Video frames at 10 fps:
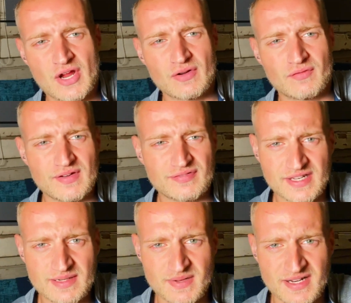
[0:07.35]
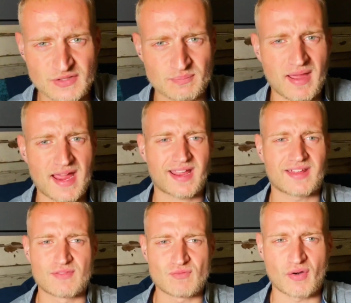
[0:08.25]
15 minutes back and
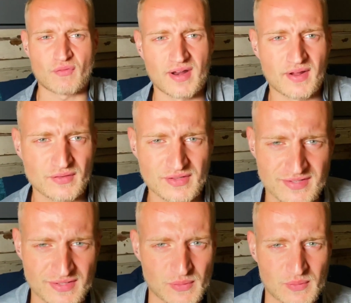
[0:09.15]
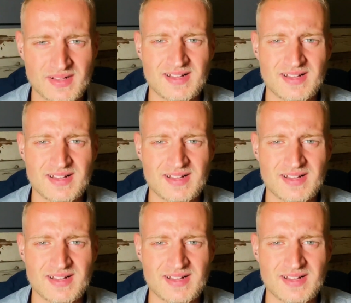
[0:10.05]
then run round until